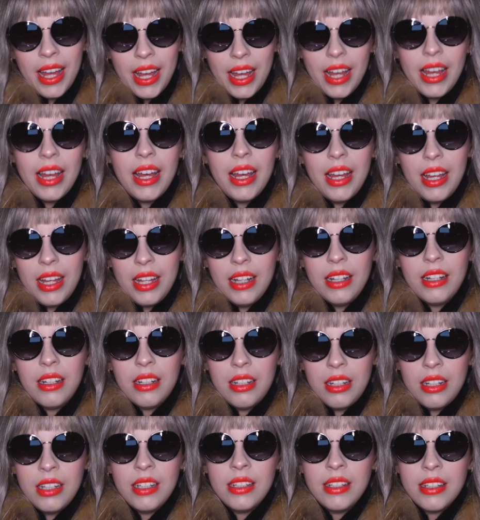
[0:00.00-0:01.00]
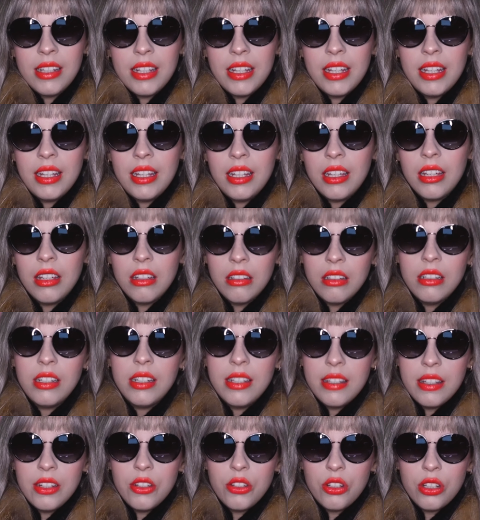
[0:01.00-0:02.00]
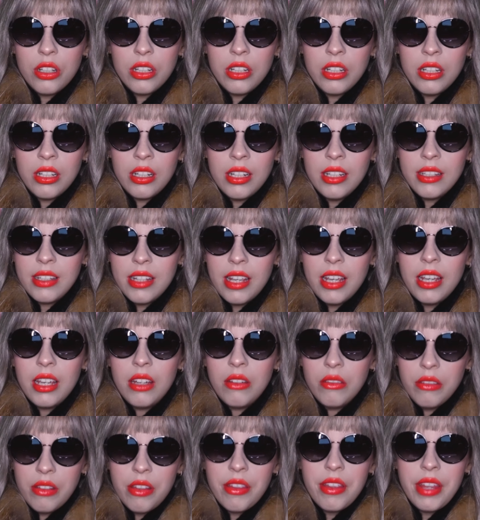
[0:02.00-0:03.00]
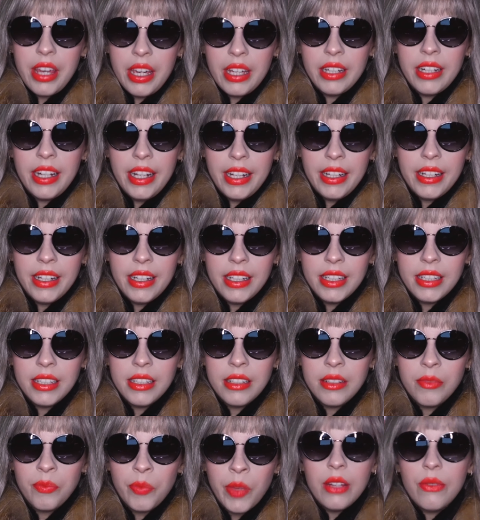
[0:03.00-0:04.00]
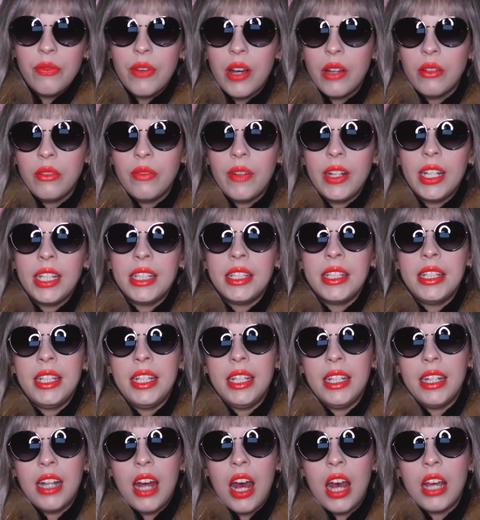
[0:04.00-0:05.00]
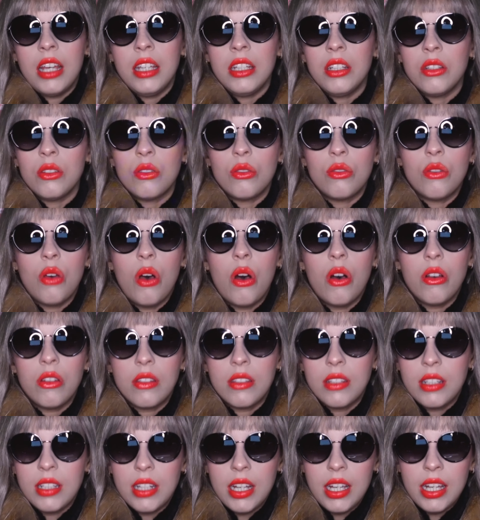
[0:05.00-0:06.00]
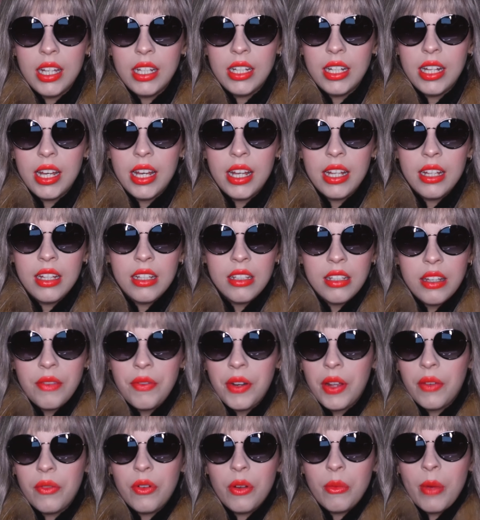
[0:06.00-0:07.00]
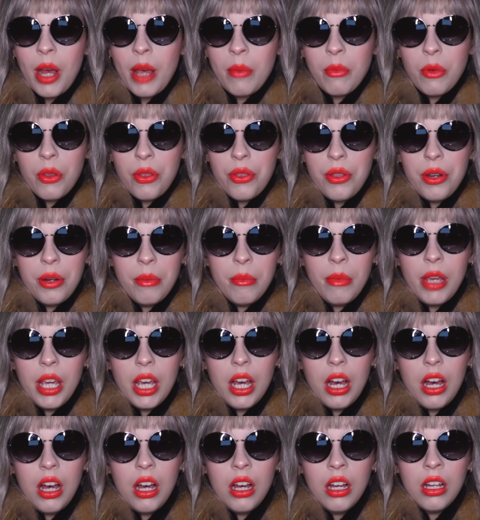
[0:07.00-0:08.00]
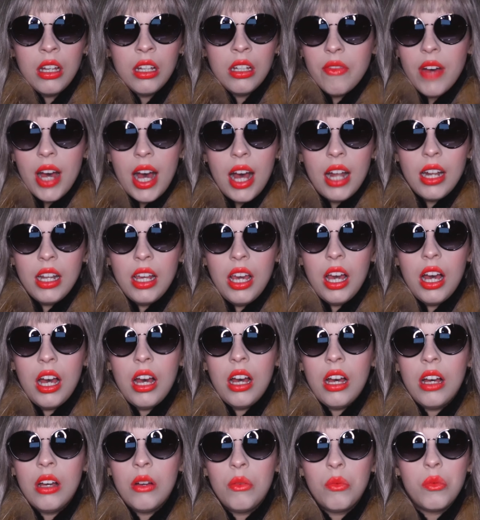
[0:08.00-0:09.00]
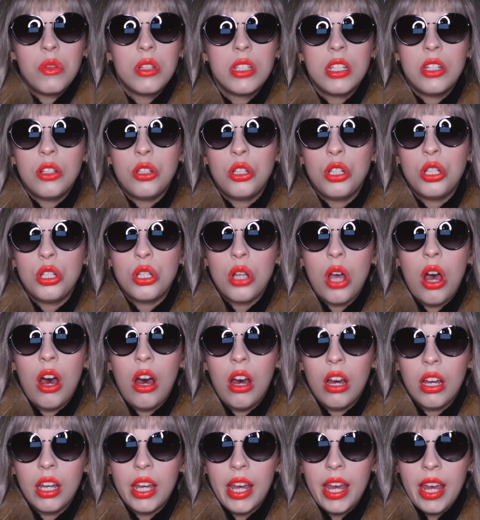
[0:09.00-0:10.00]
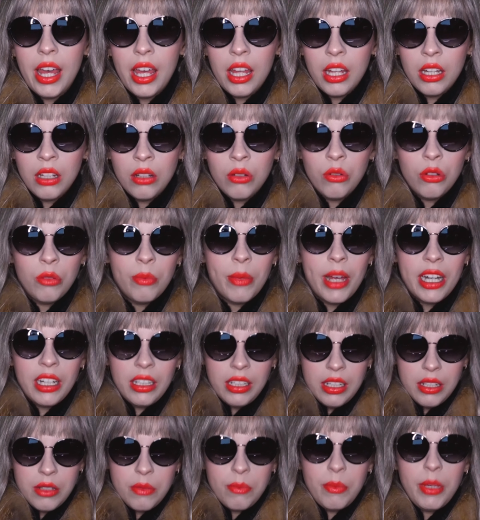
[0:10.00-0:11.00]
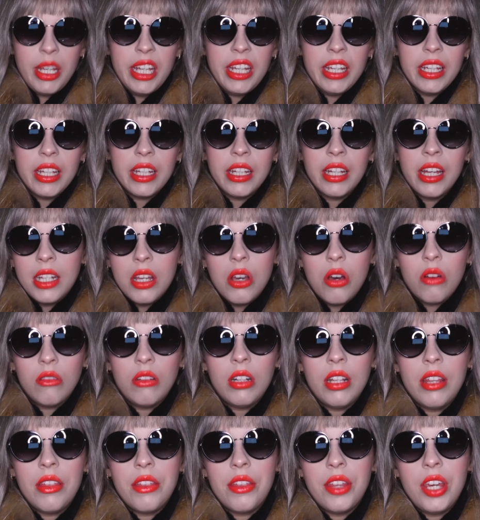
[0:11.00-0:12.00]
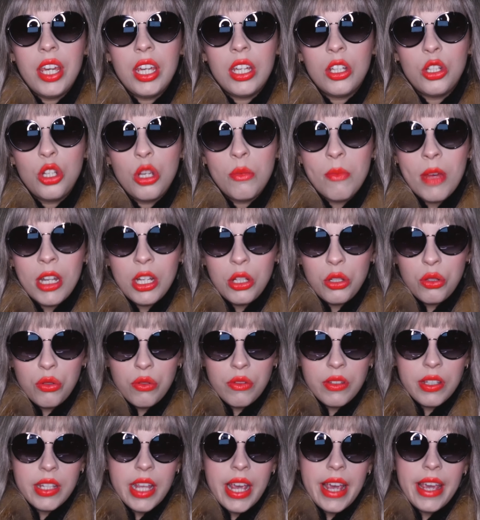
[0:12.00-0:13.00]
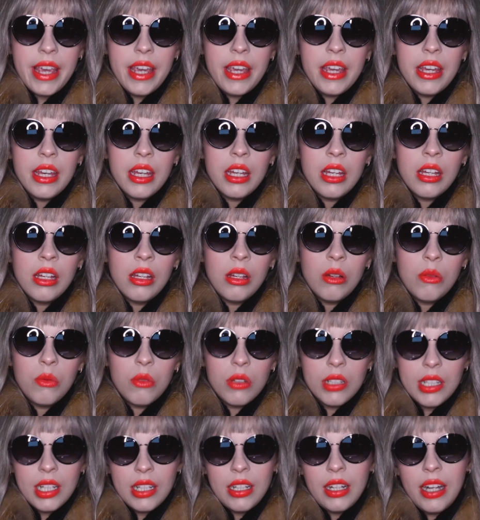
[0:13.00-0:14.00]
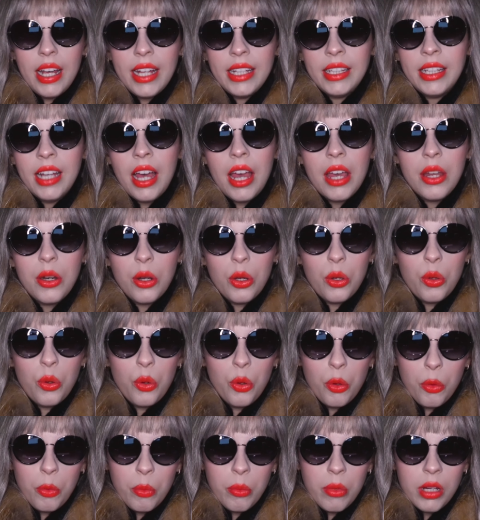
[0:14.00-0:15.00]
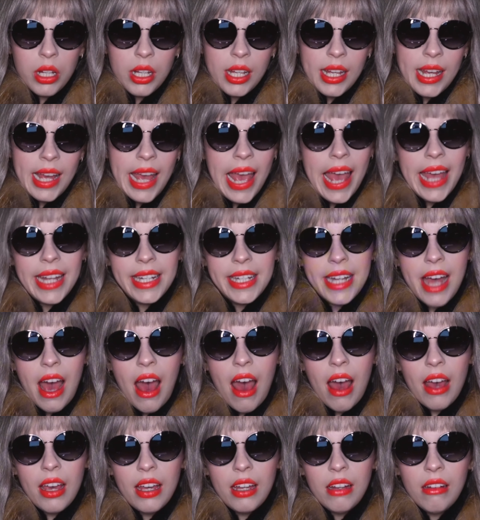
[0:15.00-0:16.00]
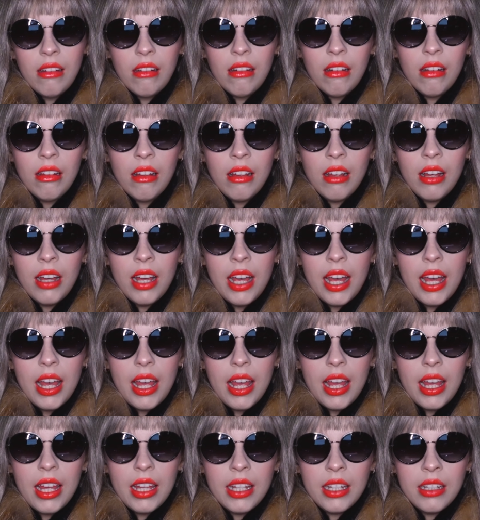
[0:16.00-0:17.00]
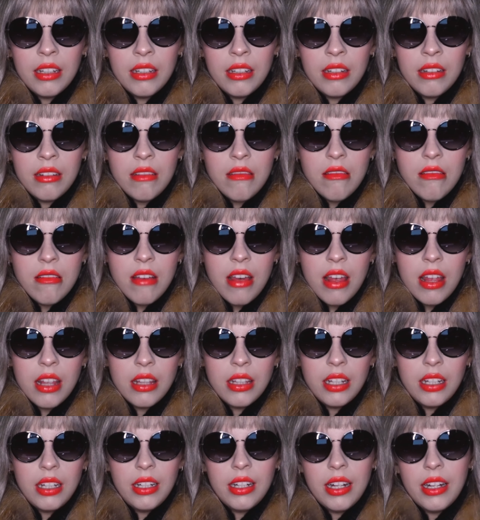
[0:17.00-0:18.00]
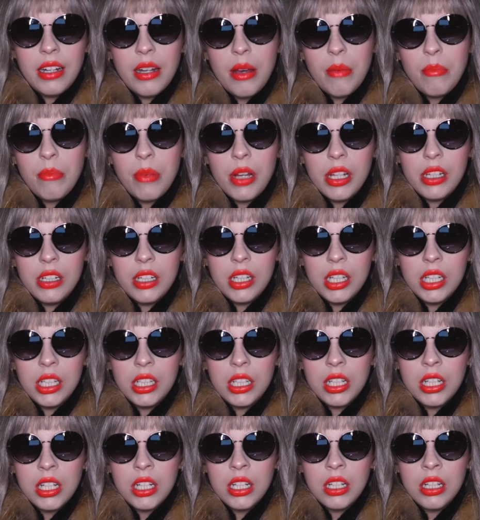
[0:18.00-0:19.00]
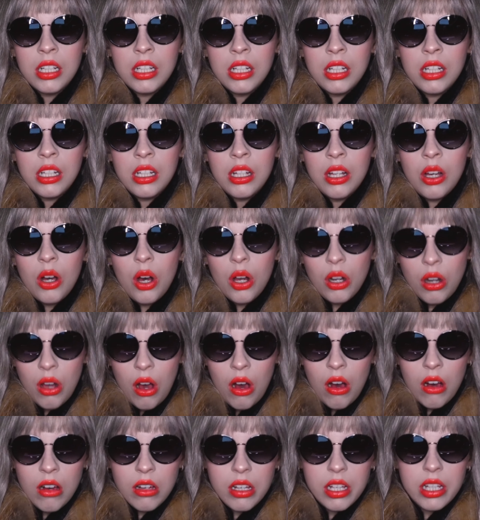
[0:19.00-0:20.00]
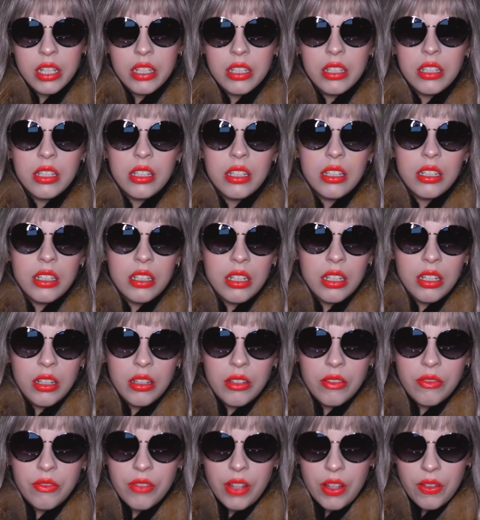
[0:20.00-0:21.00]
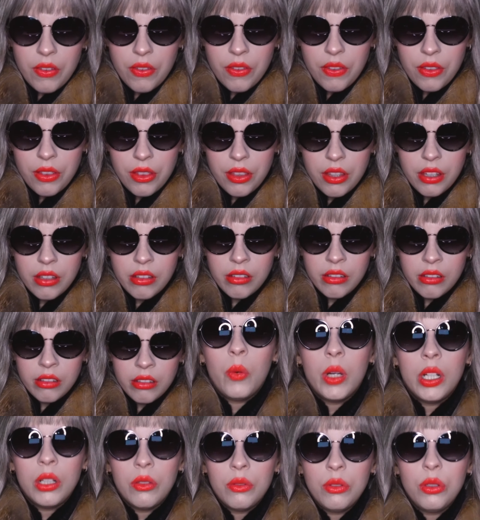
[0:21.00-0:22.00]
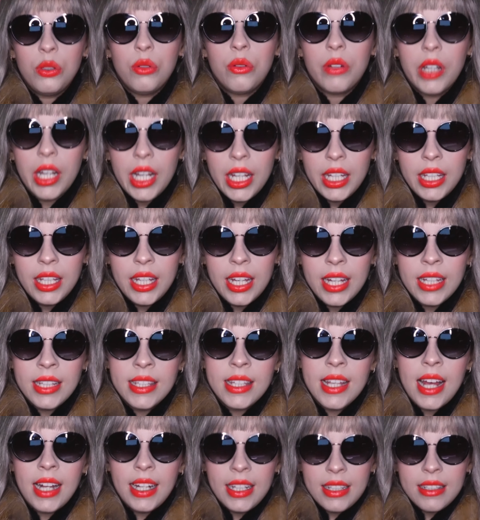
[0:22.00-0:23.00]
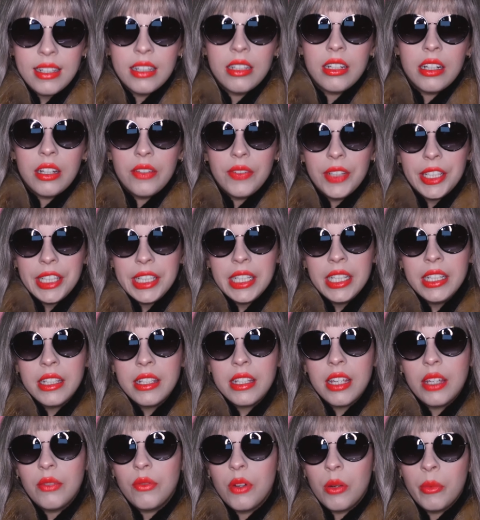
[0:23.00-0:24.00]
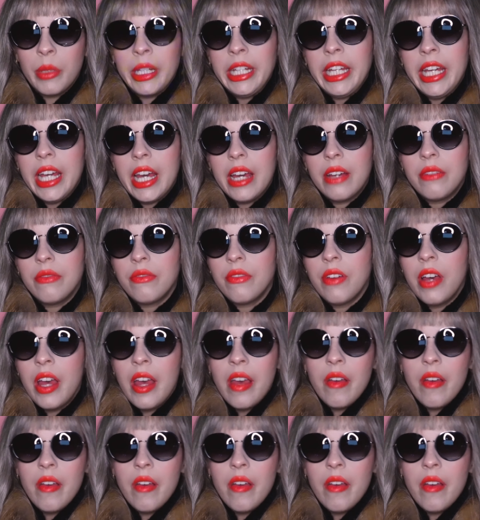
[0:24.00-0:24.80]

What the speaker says: And it's a good decision, it's a good thing they did. They found Valentina exhausted and suffering from hypothermia. Valia was in shock and could barely speak. The only thing she managed to say was that her entire group had died, and that it had happened on August 5th. One of the Ukrainians, Alexander Kvitnitsky from Kiev,